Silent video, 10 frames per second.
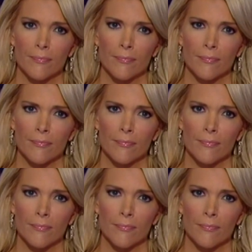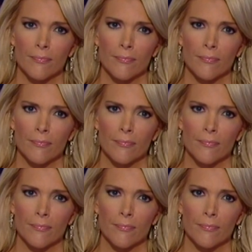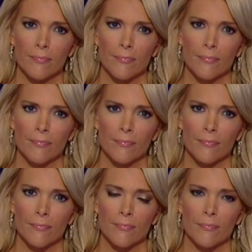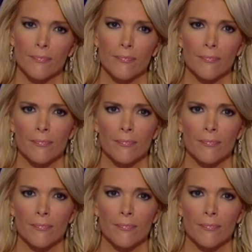No words are spoken by the person on screen.